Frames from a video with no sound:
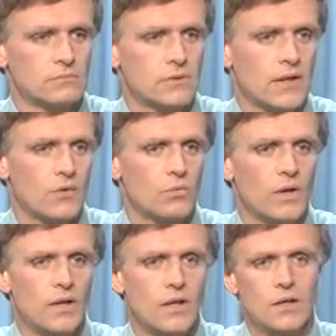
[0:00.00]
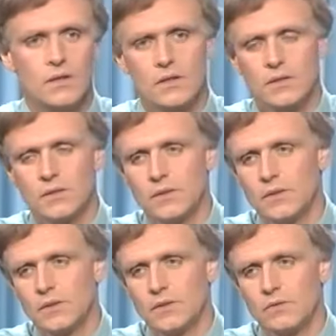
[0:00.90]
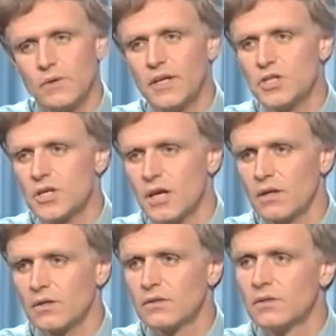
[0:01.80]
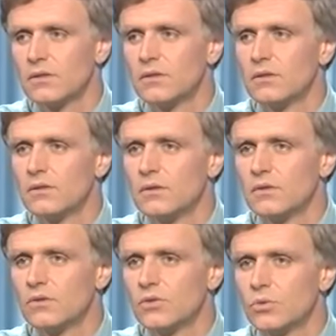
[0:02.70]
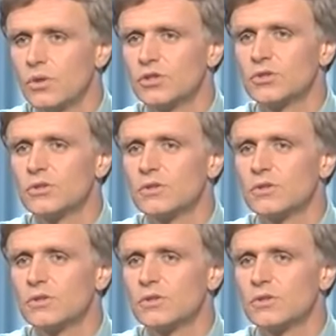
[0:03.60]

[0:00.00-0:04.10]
like a reddish color, which